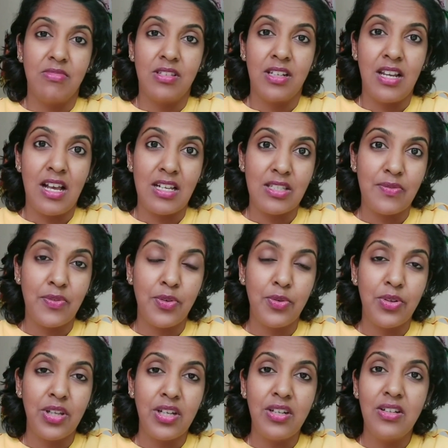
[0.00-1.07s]
the last
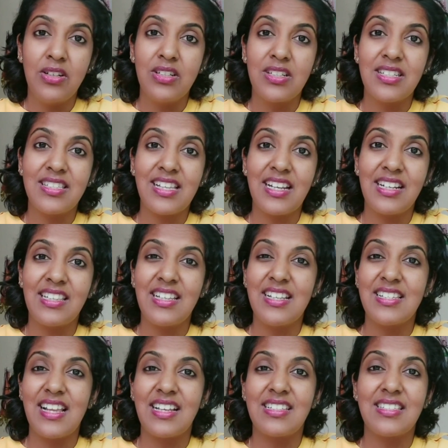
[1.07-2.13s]
few years that
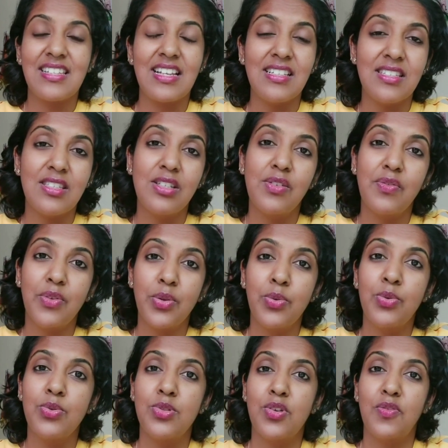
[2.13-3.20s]
these extensive
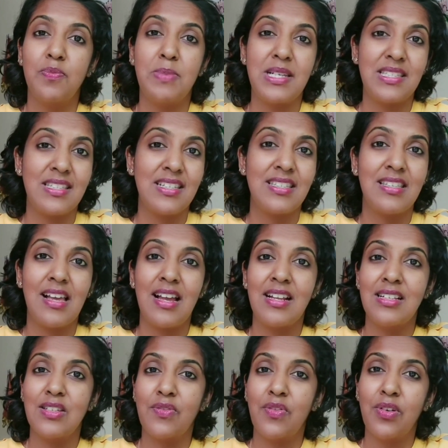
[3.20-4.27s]
use of
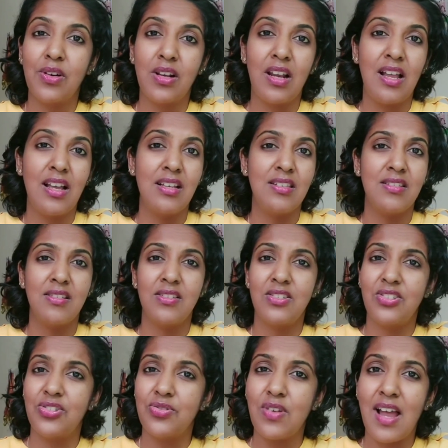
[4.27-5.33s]
pesticides,
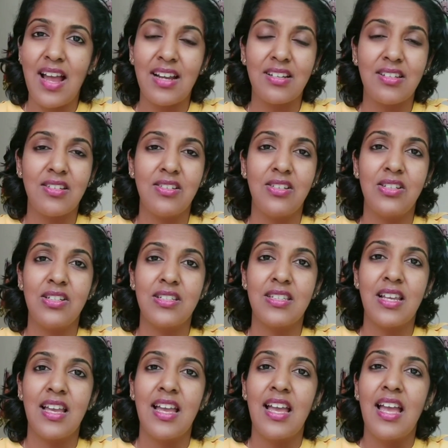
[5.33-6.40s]
fertilizers, tractors,
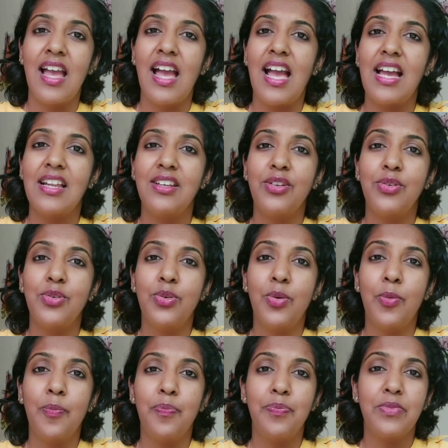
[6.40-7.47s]
and
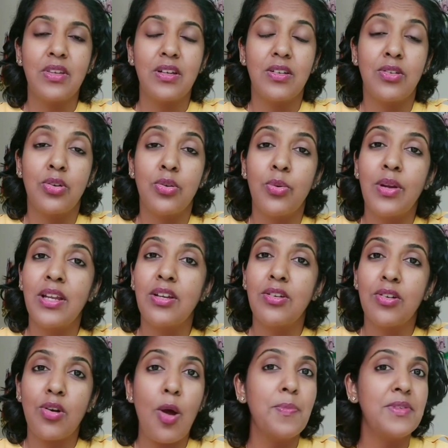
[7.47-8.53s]
growing
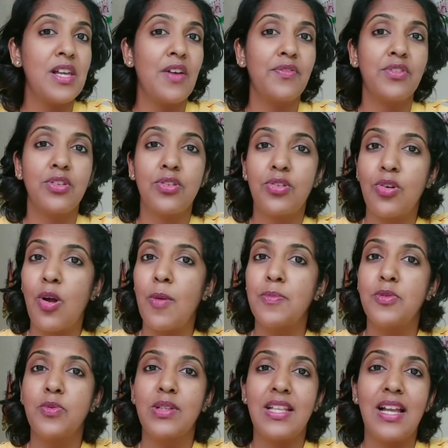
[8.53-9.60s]
crops after
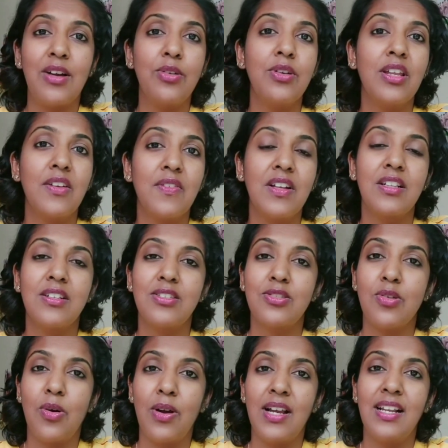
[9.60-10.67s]
crops without giving the
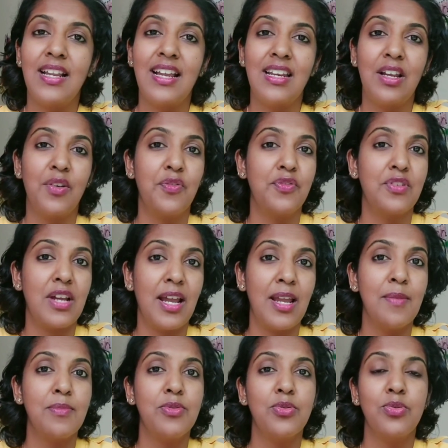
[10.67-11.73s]
soil enough
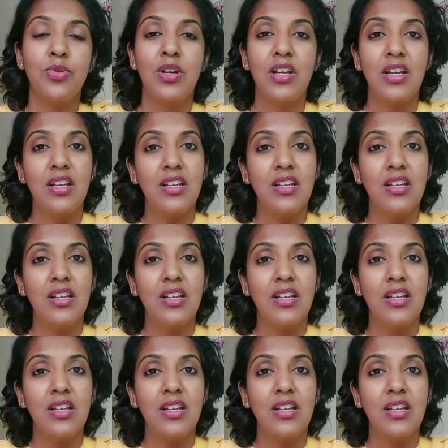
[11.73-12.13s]
time to